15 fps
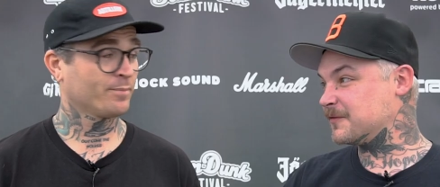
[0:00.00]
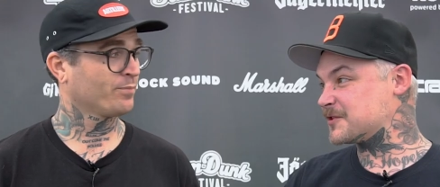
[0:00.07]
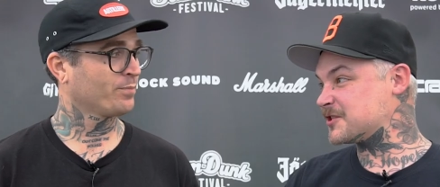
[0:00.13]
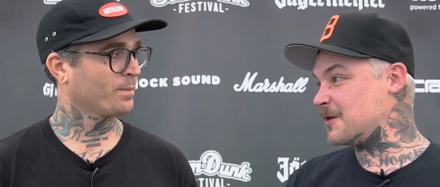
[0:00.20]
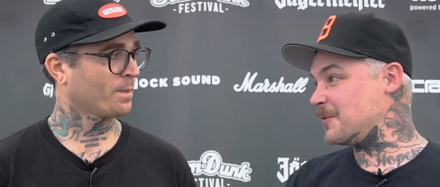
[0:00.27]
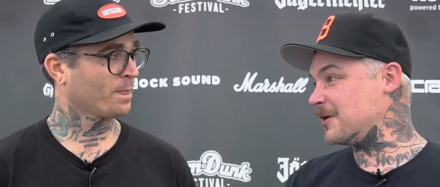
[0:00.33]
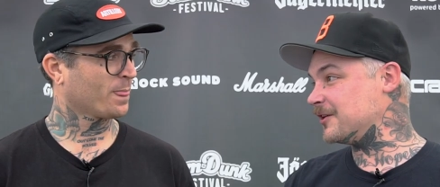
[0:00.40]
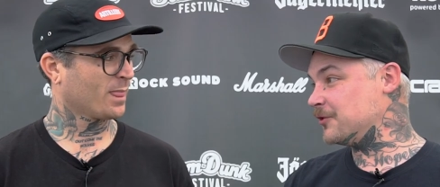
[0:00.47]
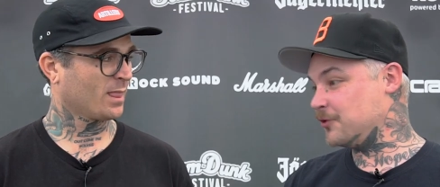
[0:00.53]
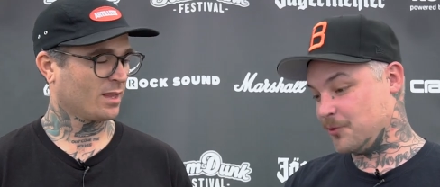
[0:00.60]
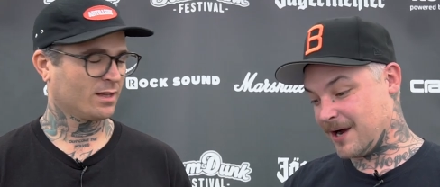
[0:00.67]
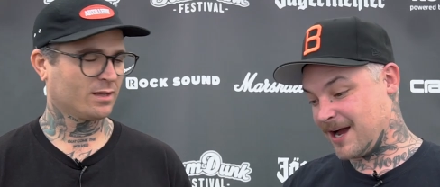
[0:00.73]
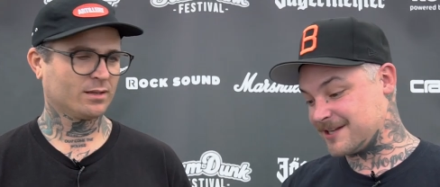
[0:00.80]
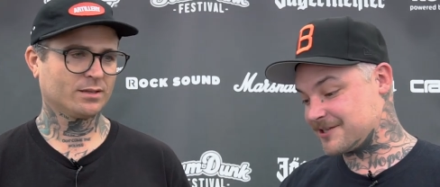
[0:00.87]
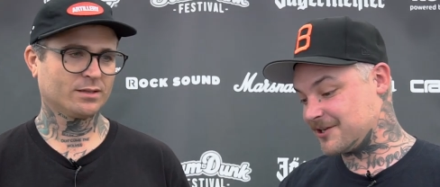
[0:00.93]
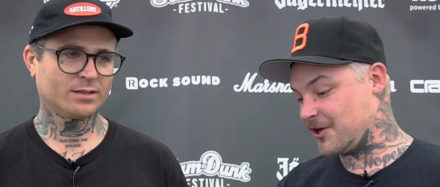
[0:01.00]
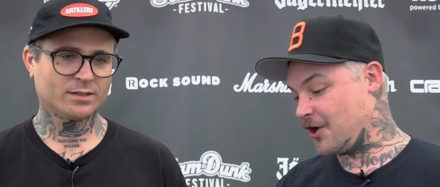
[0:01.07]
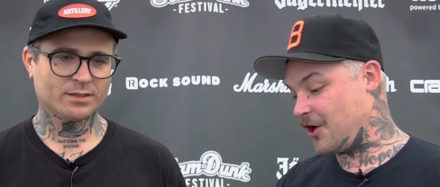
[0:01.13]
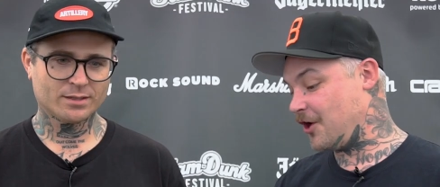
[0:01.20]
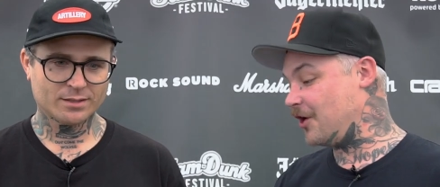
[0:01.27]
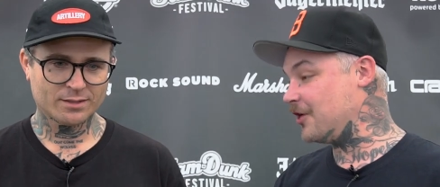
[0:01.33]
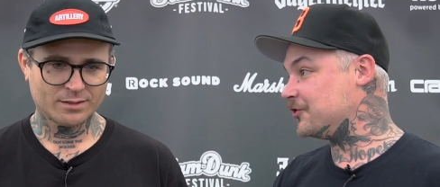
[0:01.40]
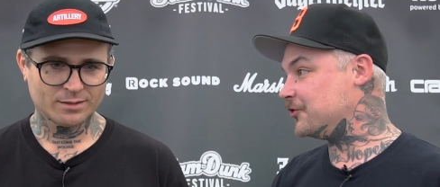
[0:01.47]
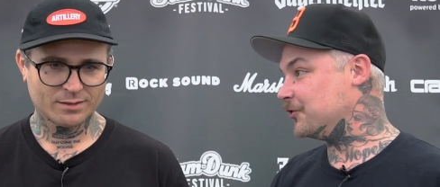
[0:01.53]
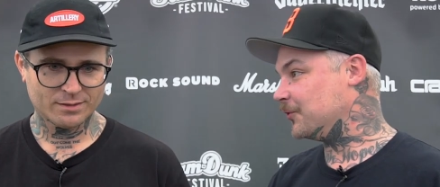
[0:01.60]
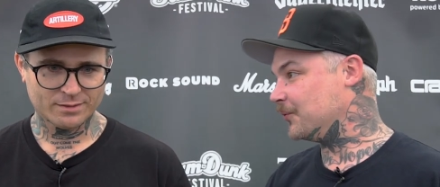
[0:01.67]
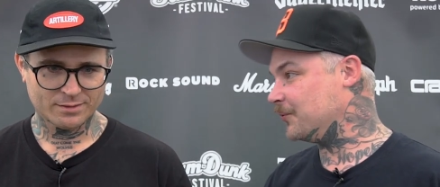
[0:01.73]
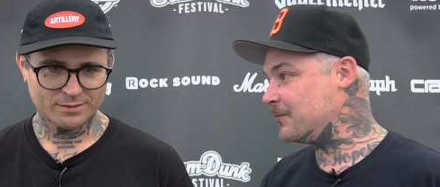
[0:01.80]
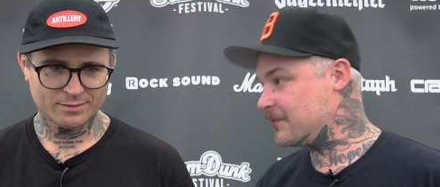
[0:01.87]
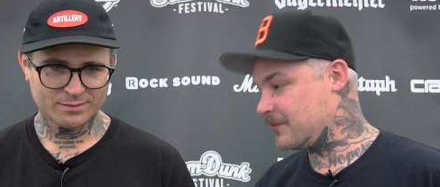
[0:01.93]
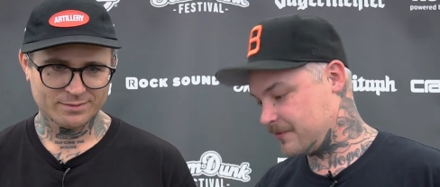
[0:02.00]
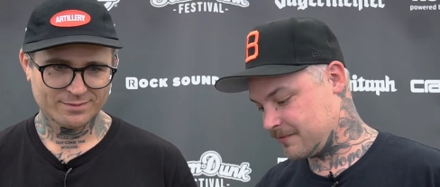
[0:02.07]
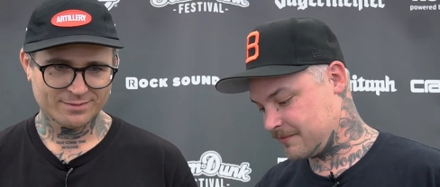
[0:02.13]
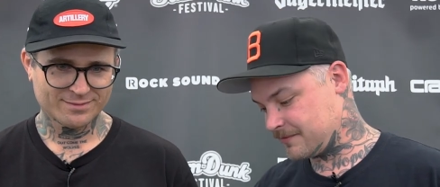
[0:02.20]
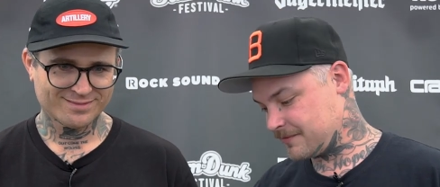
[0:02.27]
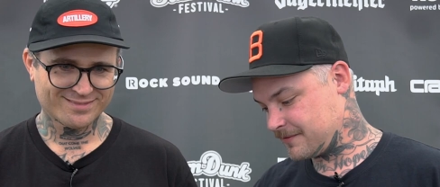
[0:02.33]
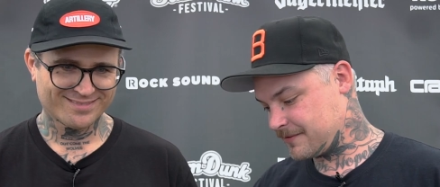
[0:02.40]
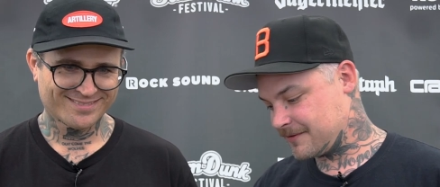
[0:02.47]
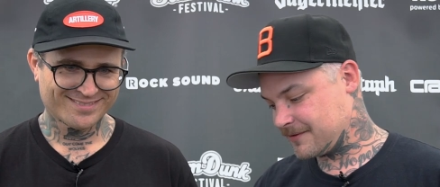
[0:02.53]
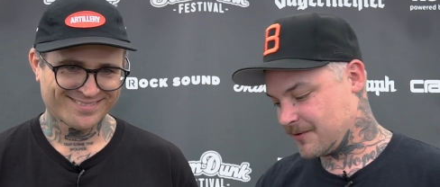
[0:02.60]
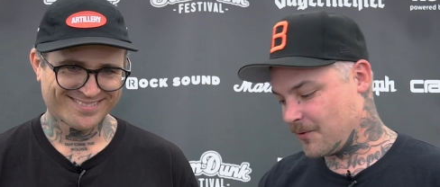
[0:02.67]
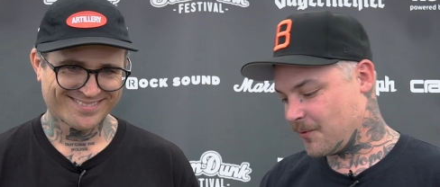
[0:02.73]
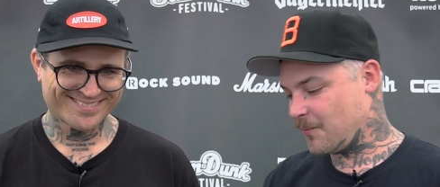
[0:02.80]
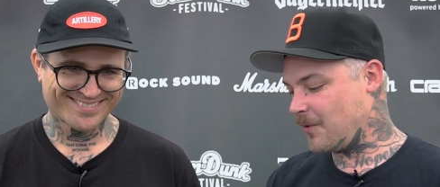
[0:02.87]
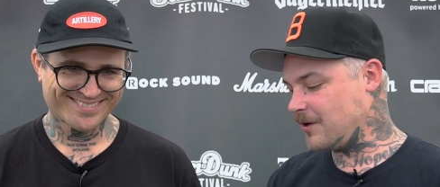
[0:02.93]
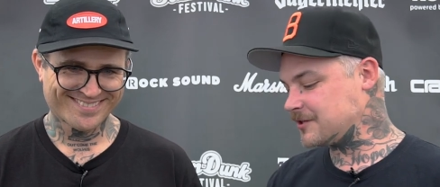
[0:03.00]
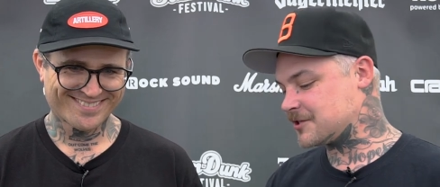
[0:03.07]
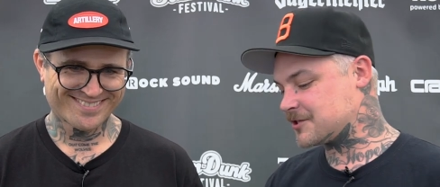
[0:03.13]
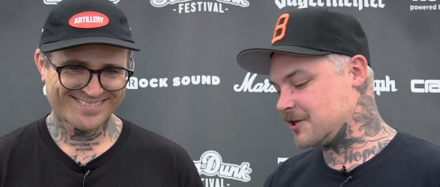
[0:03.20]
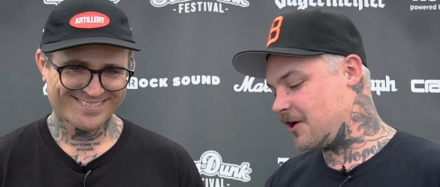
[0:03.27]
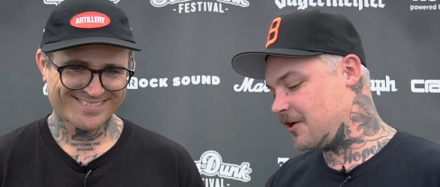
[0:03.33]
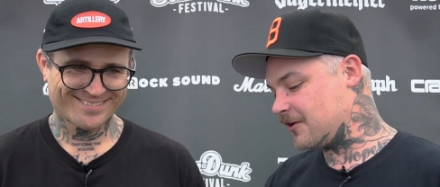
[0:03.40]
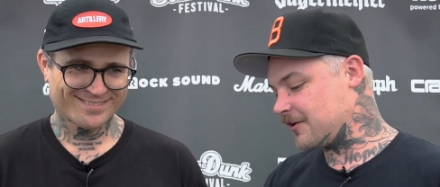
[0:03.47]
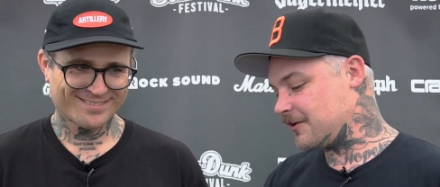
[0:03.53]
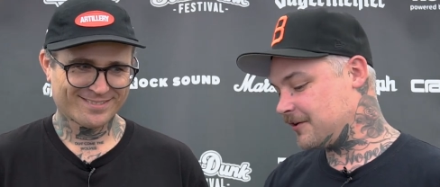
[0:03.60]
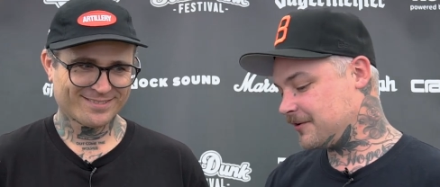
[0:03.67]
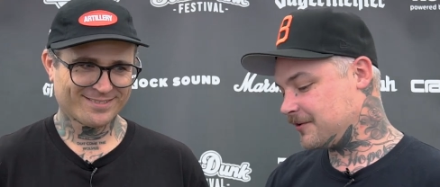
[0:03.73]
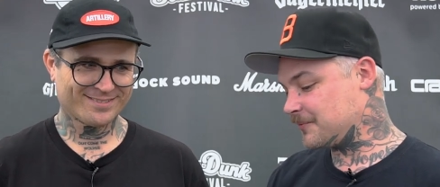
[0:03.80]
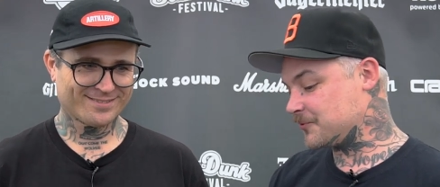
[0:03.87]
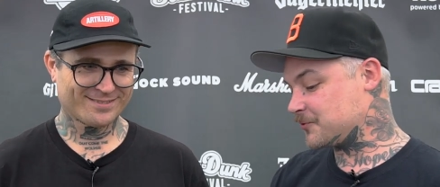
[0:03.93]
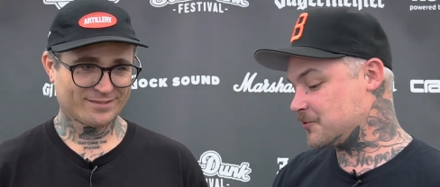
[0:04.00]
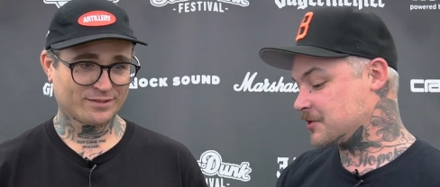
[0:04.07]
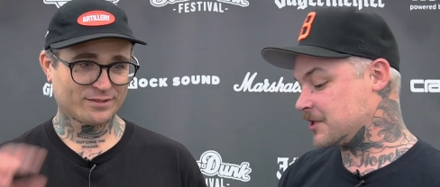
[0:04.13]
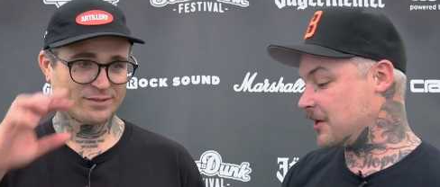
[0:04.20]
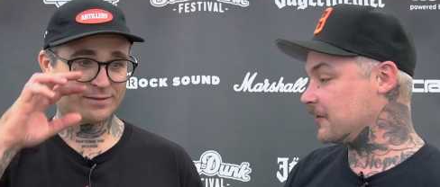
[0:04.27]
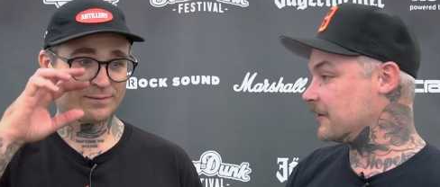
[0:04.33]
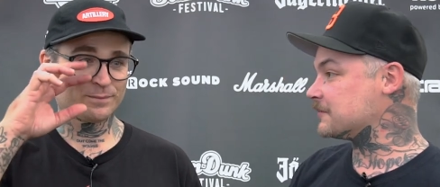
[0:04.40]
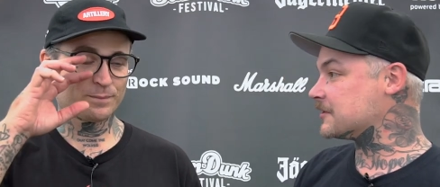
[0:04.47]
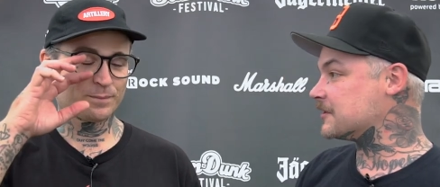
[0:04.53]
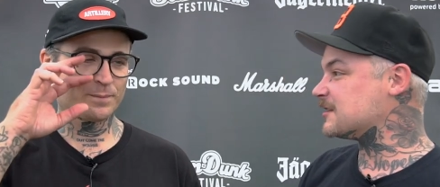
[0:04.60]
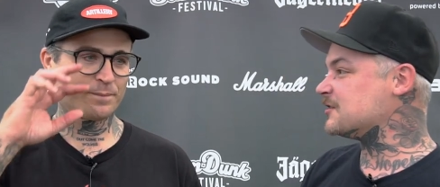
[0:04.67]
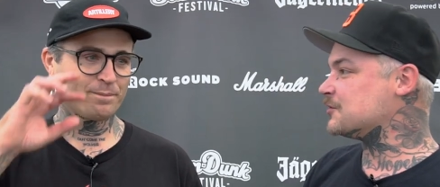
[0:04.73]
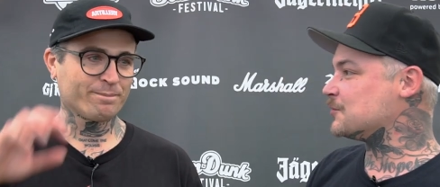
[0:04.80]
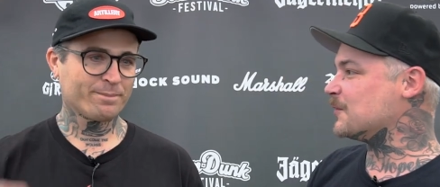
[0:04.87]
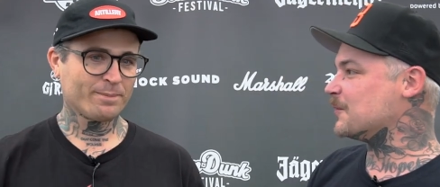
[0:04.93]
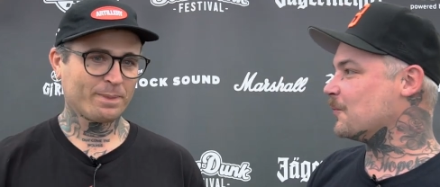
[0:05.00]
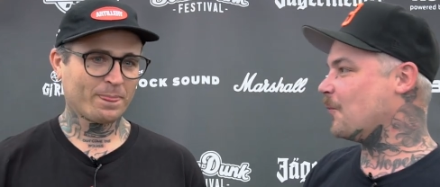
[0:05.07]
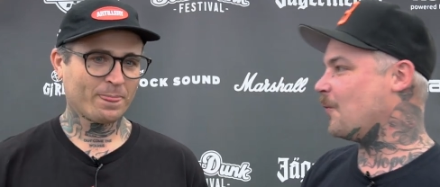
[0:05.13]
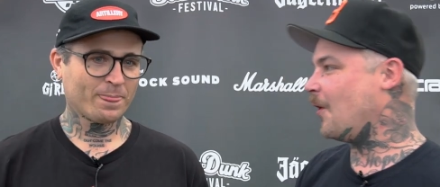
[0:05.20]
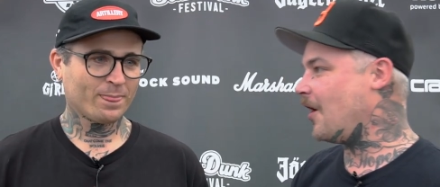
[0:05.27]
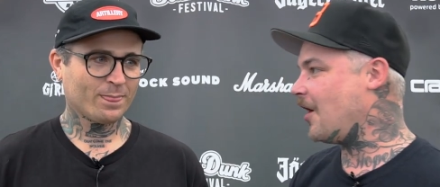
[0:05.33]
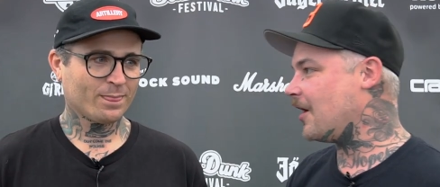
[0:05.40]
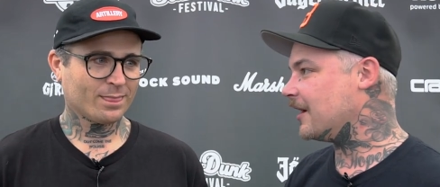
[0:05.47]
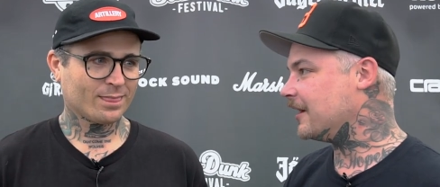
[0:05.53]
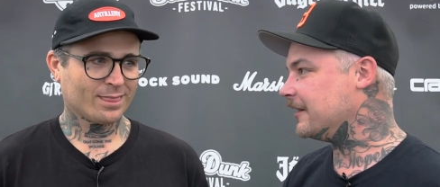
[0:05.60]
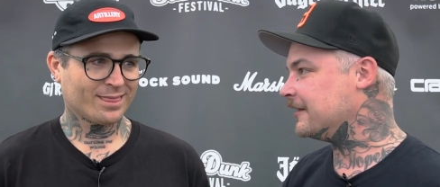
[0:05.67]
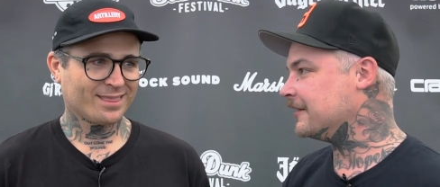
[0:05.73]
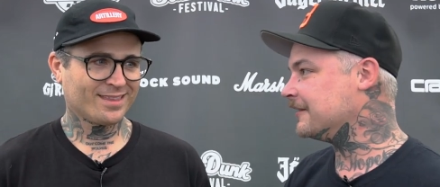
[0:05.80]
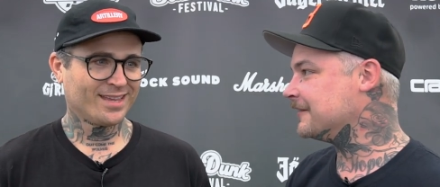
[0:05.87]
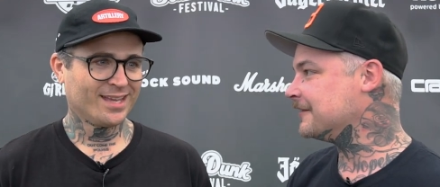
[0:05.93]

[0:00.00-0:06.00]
Speaker 1: For someone who hasn't heard you, what song would you tell them to listen to and why?